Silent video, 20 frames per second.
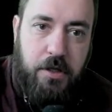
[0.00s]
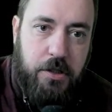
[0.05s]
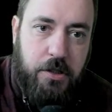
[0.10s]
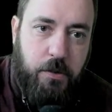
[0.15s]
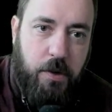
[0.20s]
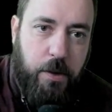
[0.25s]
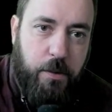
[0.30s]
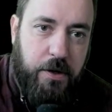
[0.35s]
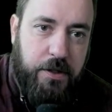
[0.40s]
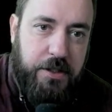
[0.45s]
Do
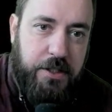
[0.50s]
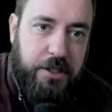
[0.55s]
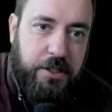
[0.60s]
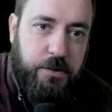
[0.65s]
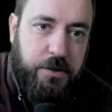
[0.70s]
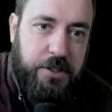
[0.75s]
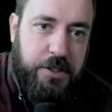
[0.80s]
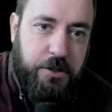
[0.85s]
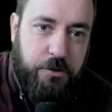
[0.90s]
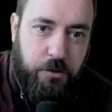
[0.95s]
I want this
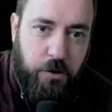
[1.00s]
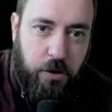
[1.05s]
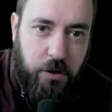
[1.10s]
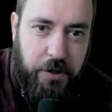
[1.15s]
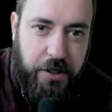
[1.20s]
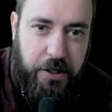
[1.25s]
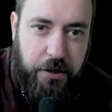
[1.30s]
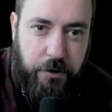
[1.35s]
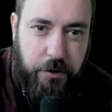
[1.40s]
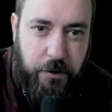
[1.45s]
one
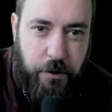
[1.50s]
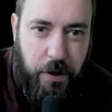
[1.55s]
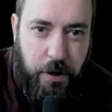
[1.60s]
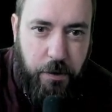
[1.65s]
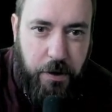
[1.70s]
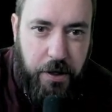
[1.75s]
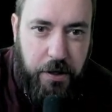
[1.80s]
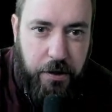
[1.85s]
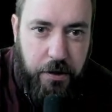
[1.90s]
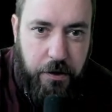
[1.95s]
scrolling, or do I
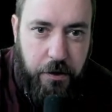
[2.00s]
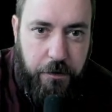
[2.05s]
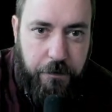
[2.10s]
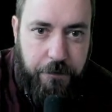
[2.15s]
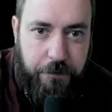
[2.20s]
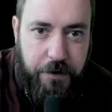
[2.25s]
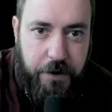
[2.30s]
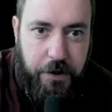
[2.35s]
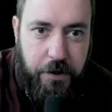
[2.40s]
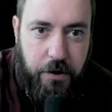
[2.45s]
want to go
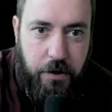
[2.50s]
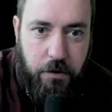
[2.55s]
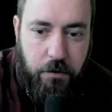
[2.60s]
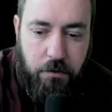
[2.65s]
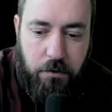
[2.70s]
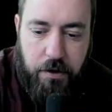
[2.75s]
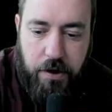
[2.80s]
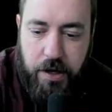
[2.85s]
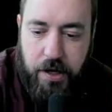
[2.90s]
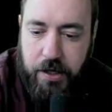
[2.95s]
video
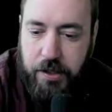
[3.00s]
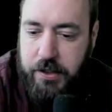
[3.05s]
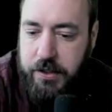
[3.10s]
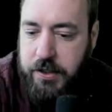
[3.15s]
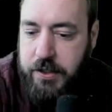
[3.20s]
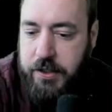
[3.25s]
rate?